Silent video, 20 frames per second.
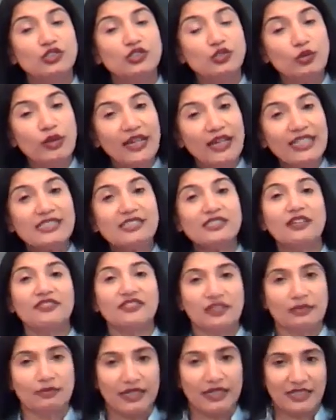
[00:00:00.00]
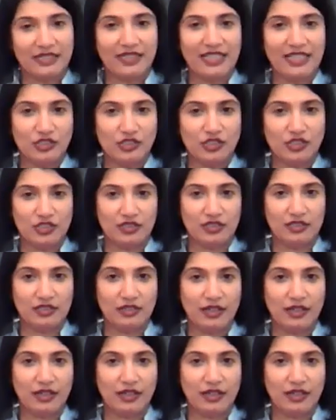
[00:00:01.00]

do less of the medication?